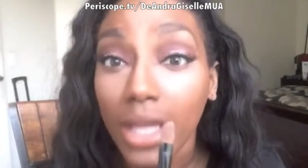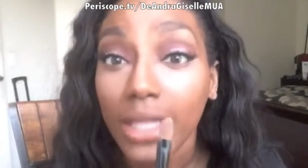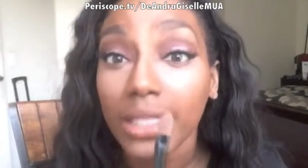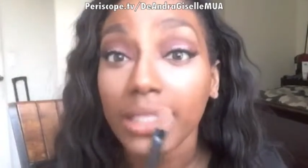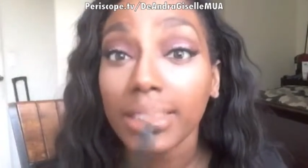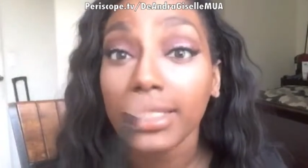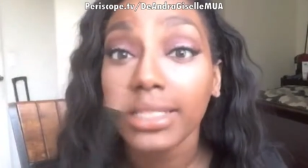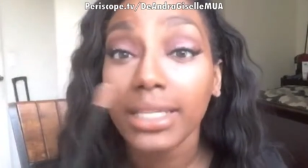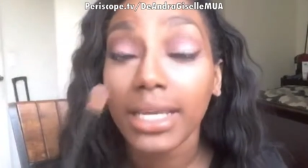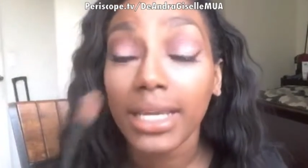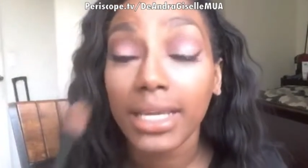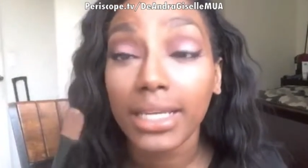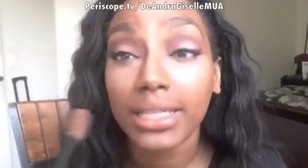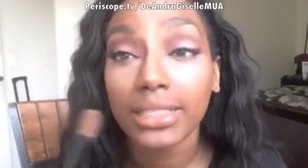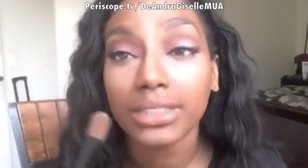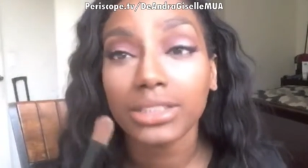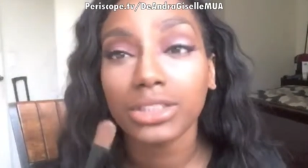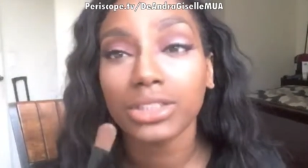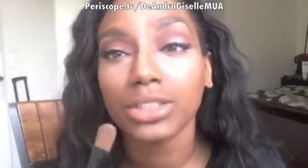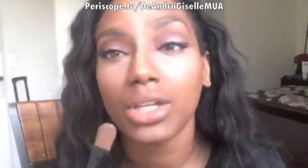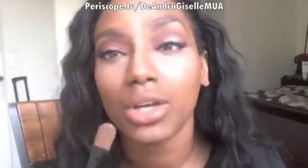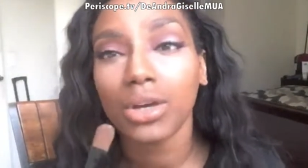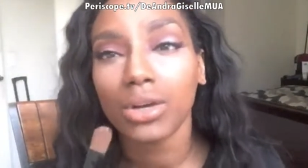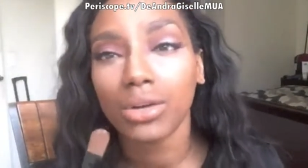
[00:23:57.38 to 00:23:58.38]
Yes. Yeah,
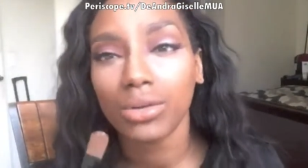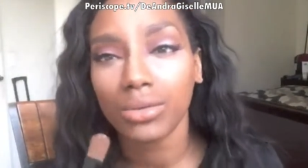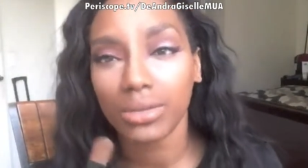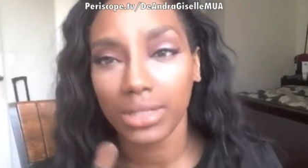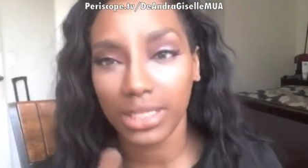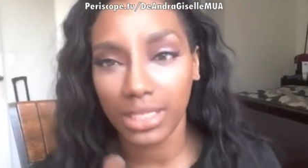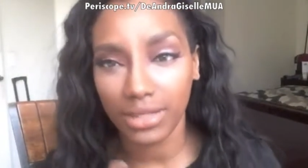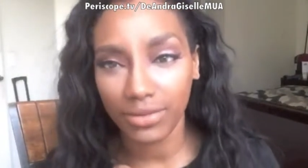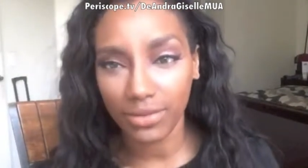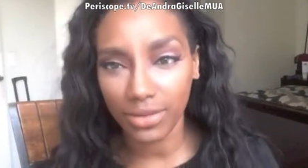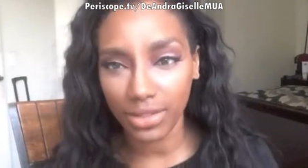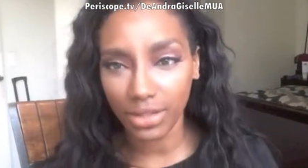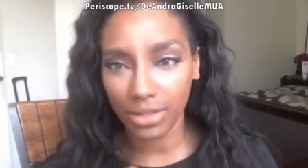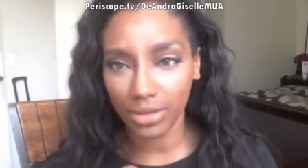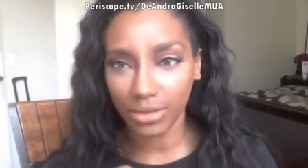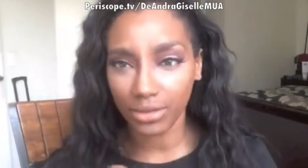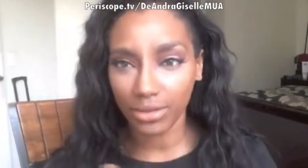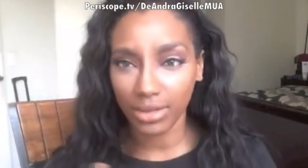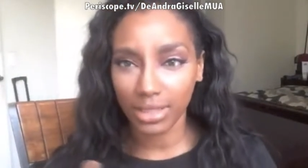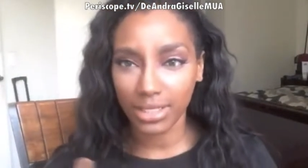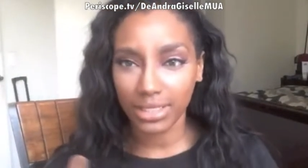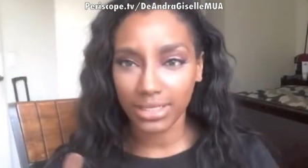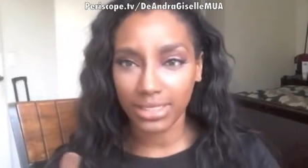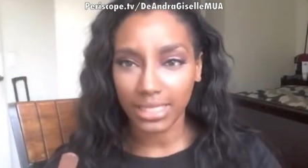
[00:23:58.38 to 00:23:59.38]
so even though
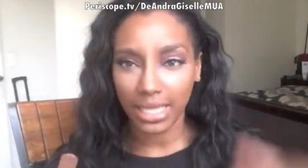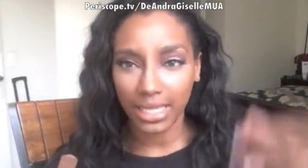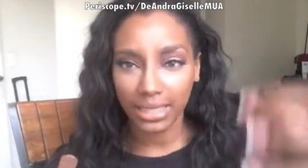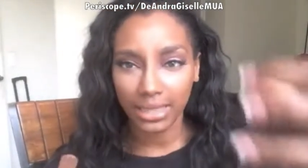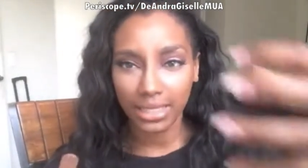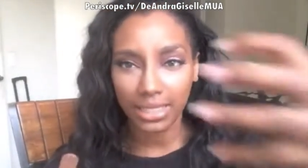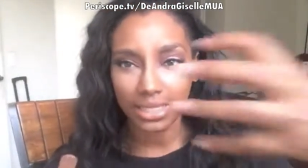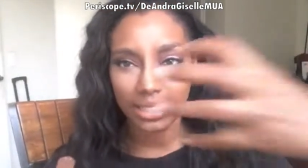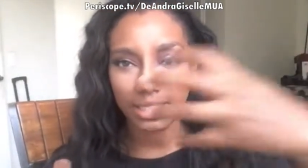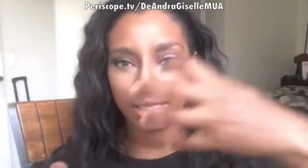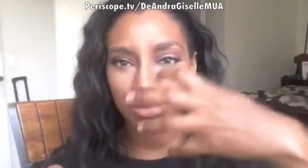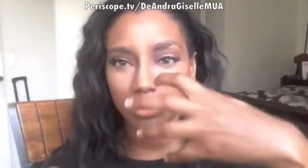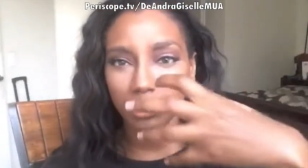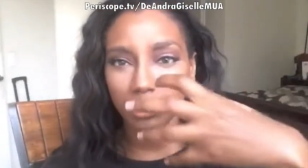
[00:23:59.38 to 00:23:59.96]
this, I think it's